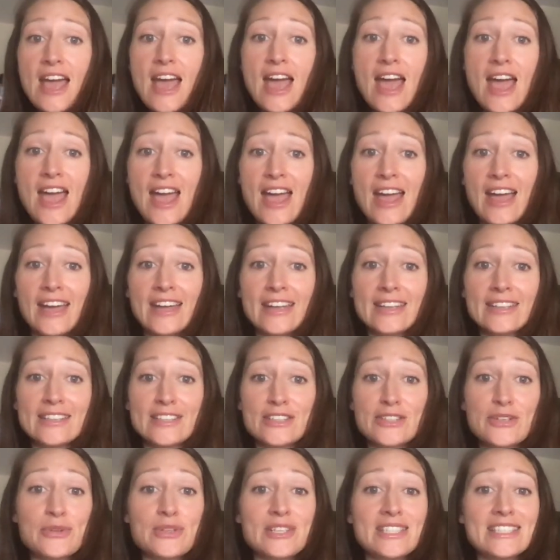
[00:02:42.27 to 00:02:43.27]
and
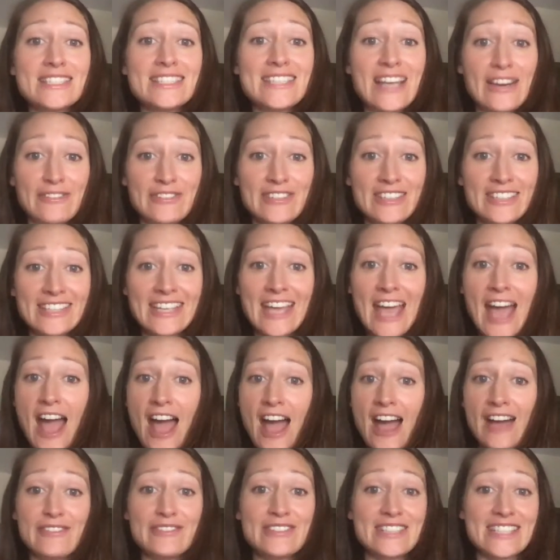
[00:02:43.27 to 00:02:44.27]
you can definitely
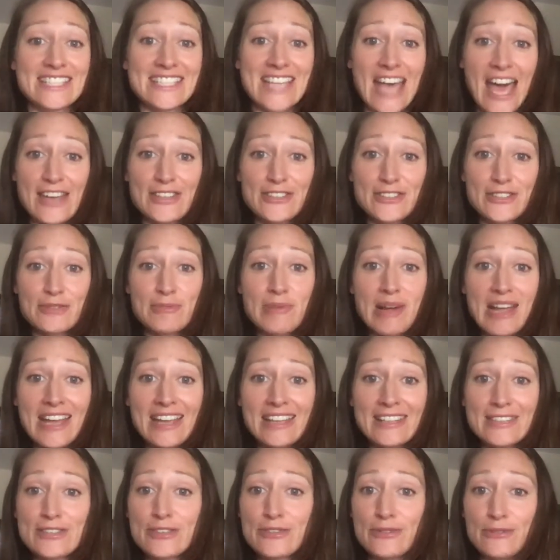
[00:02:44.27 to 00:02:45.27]
have disaster
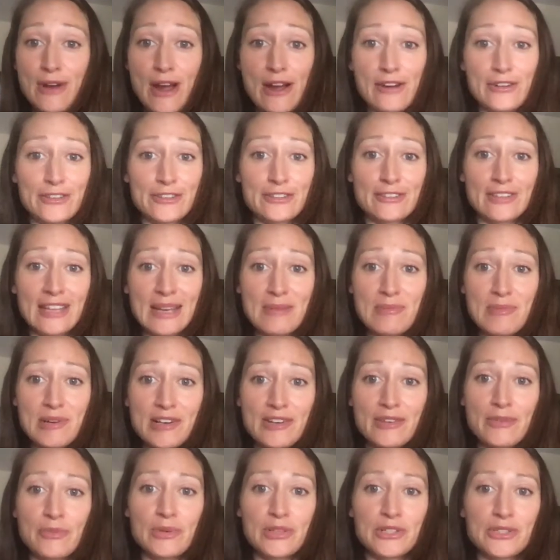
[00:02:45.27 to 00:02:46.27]
pants throughout your
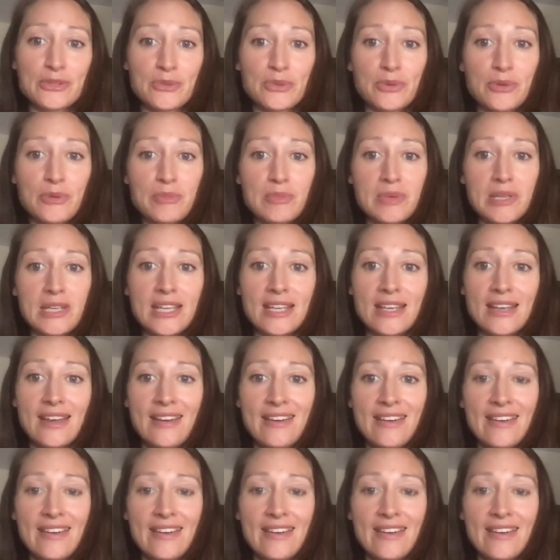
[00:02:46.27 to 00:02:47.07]
labor, which will be